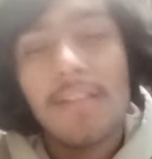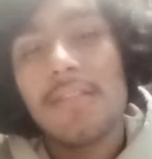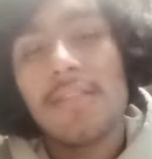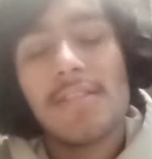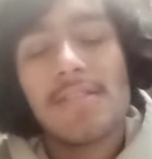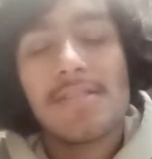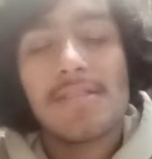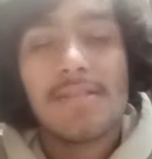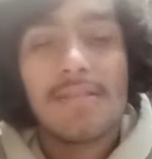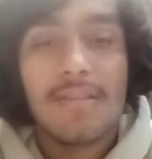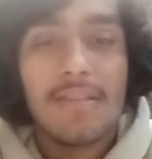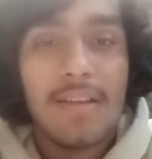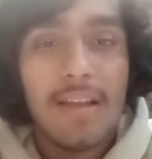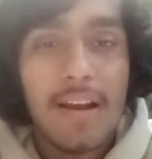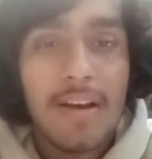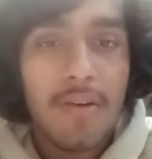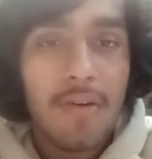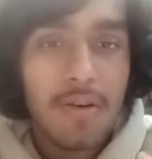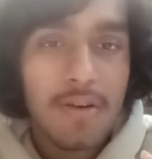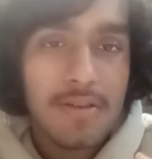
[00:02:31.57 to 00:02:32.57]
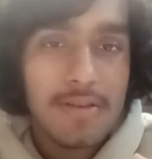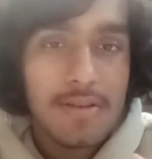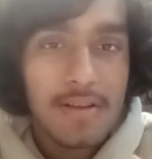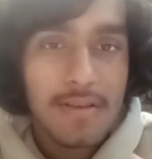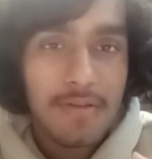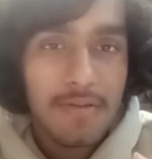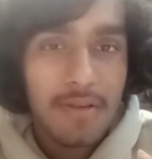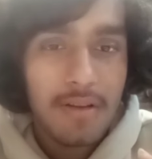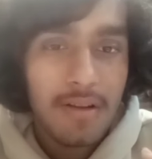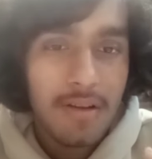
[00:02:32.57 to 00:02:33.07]
Just that occurs
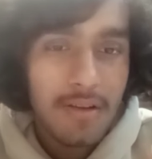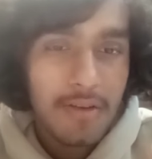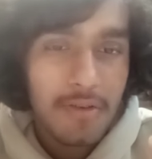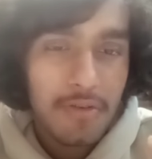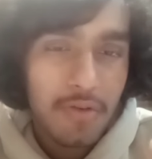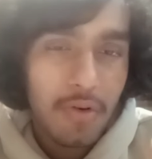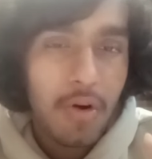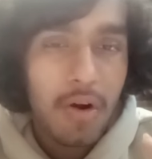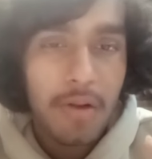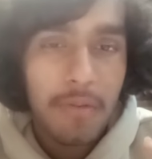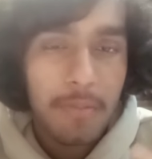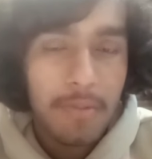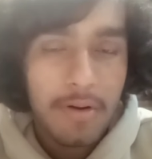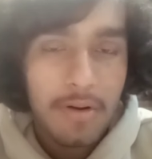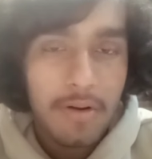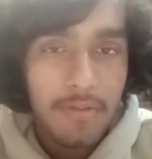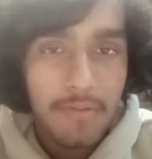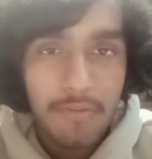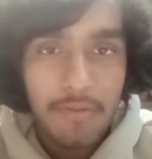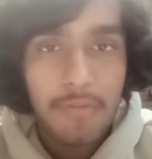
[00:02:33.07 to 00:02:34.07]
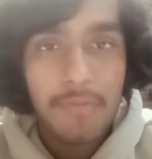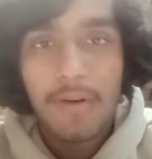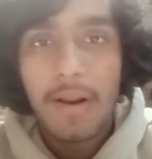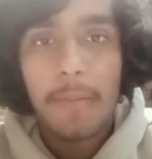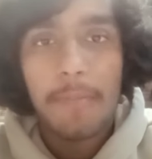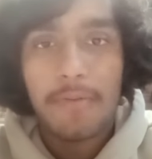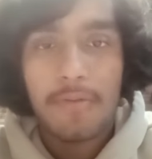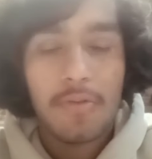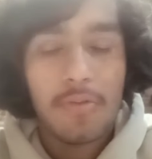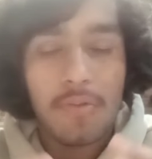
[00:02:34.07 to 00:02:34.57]
just in short amount of
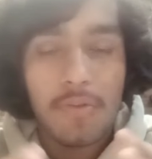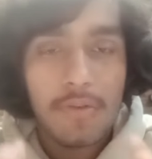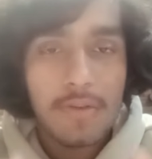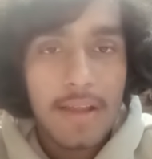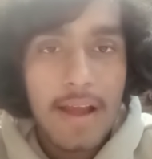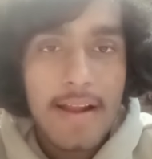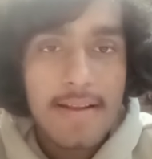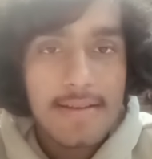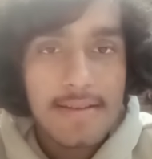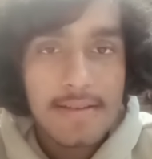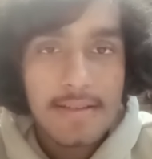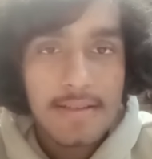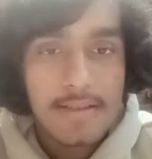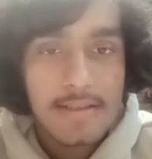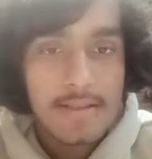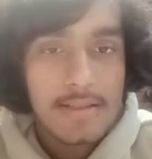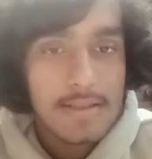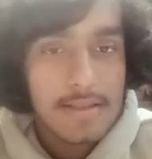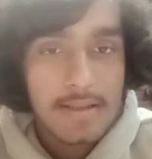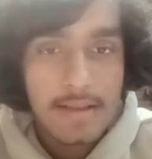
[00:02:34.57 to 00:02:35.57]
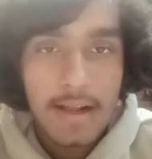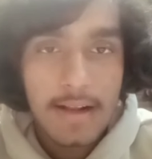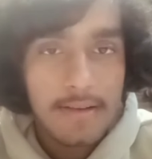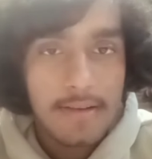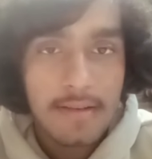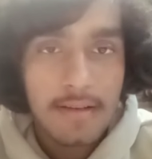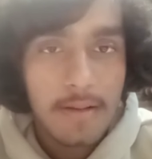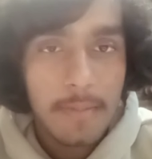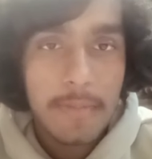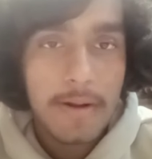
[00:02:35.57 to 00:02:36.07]
time. So that's
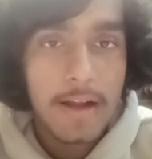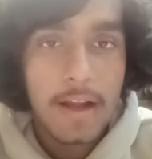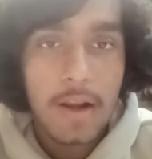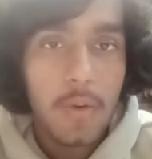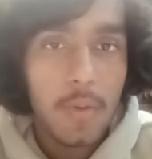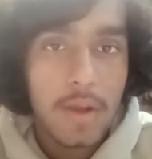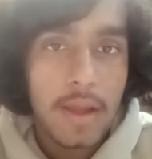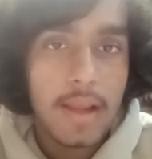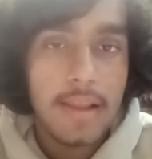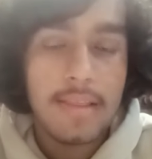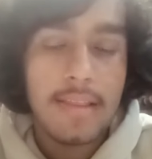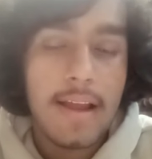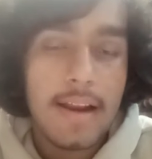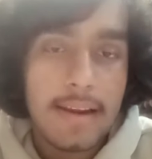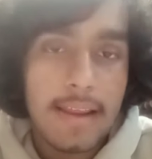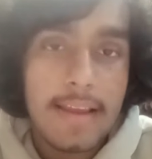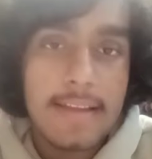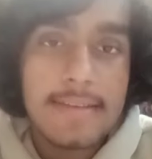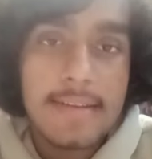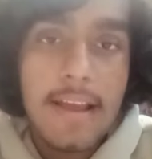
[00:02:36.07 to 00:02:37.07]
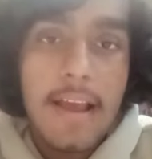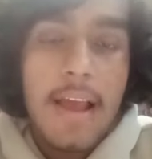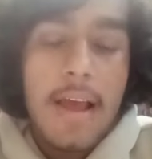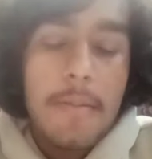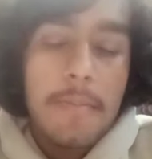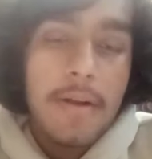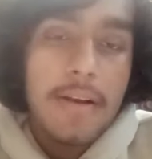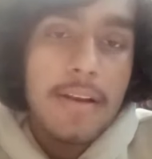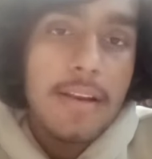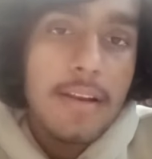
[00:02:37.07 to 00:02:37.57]
completely okay in that case.
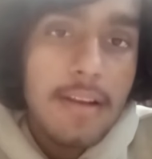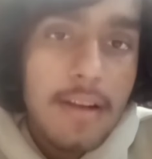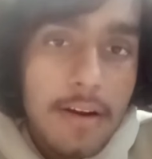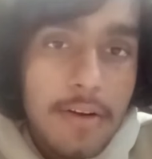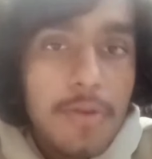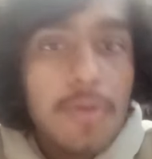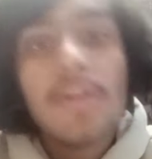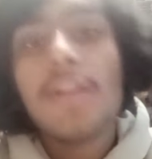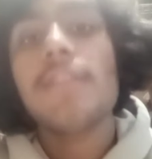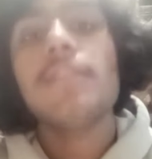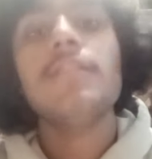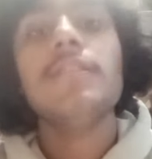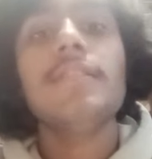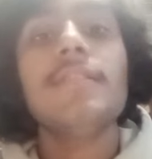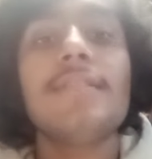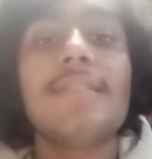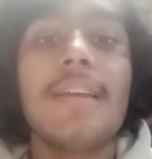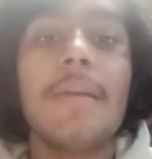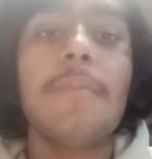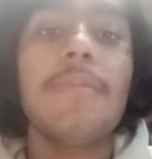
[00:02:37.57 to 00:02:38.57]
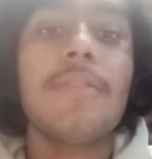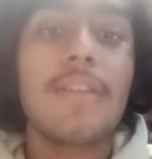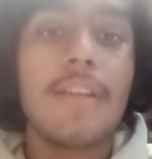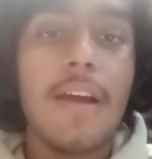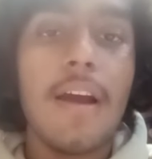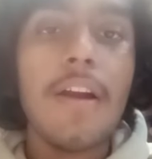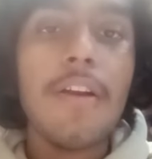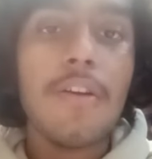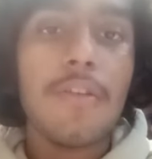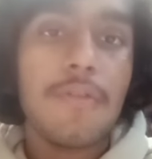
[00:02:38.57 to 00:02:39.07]
But to consider the same
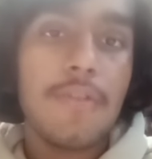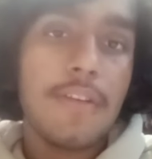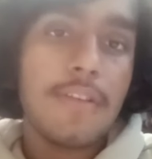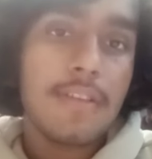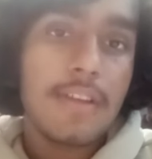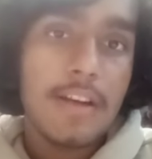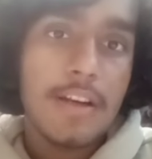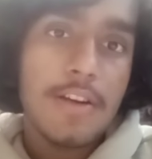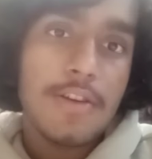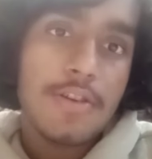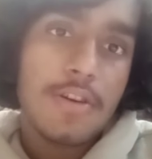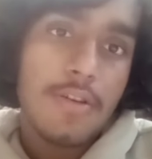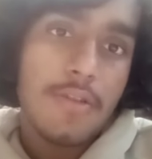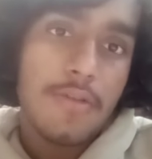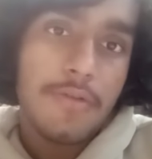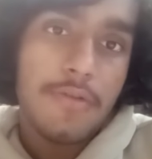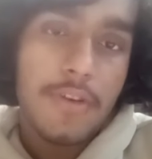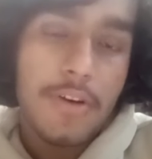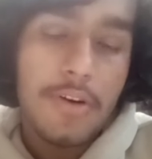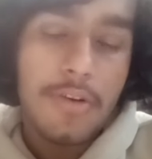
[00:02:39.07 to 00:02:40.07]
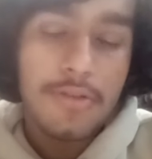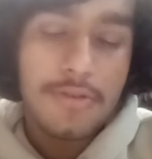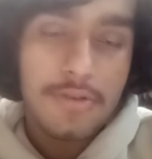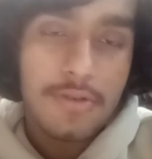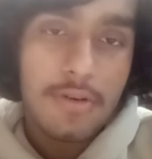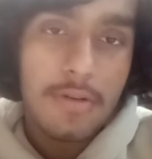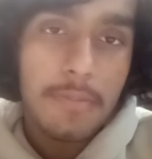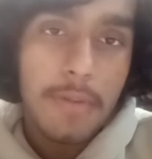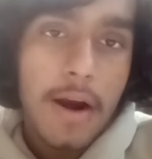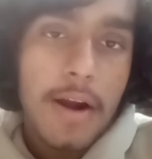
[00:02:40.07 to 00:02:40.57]
scenario of this creation of
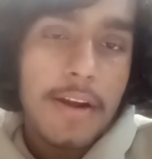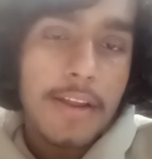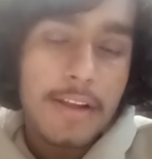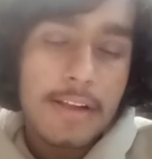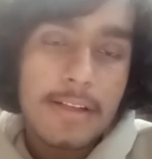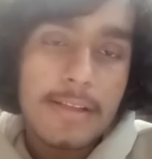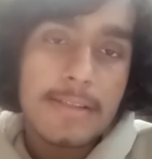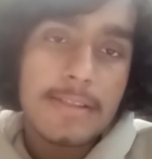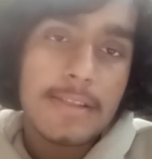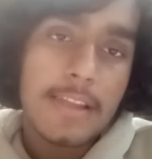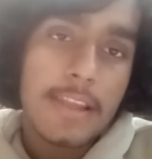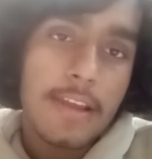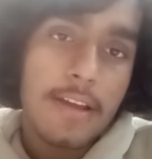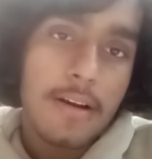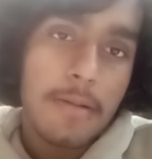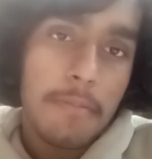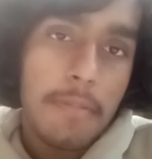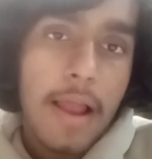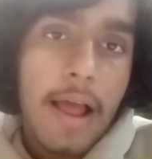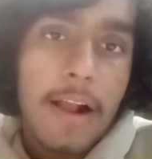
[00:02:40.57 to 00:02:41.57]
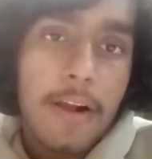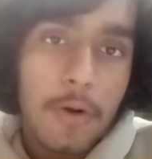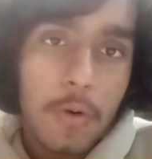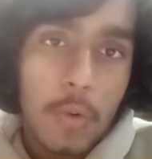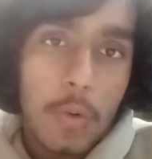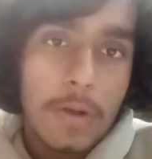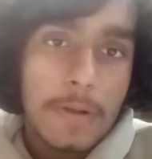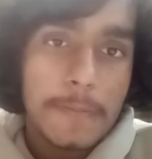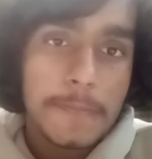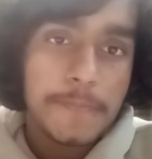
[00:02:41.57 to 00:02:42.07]
virtual particles near a black
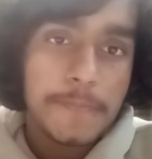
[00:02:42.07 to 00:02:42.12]
hole,